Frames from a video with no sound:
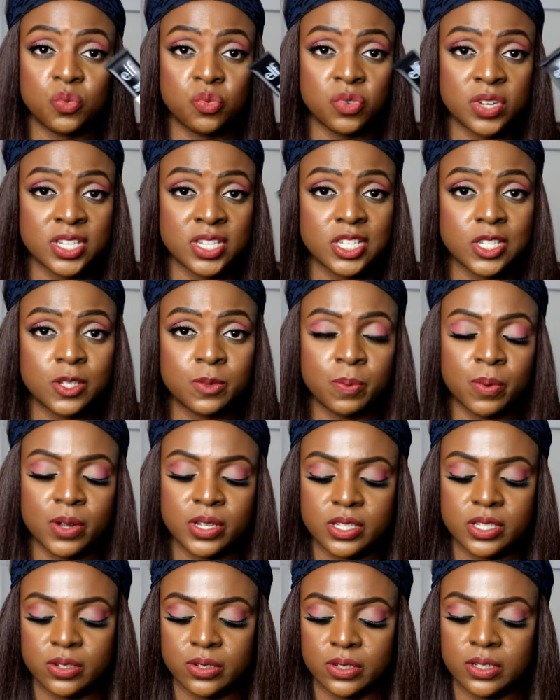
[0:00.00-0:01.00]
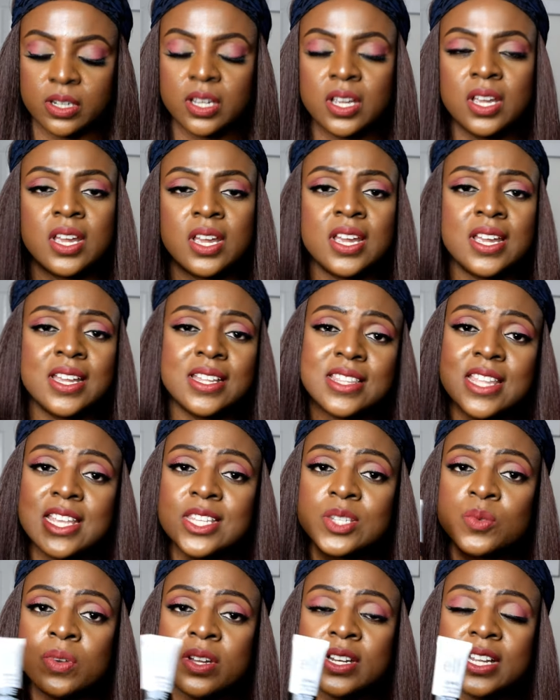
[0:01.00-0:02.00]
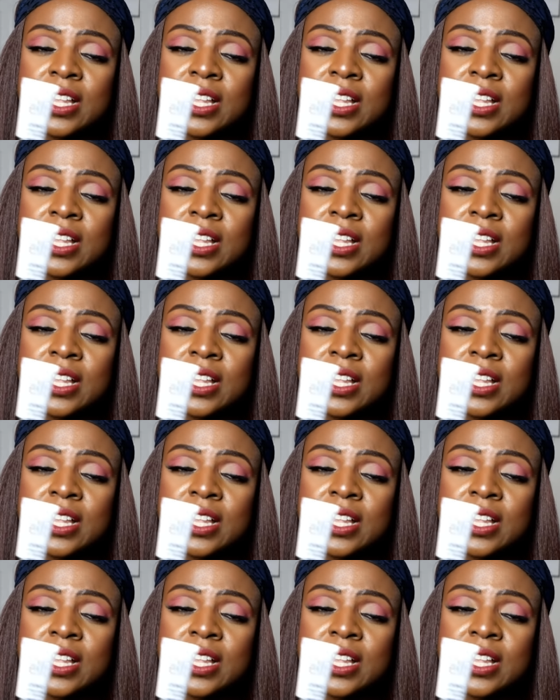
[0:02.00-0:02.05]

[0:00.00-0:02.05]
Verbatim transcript: which is spot on. This one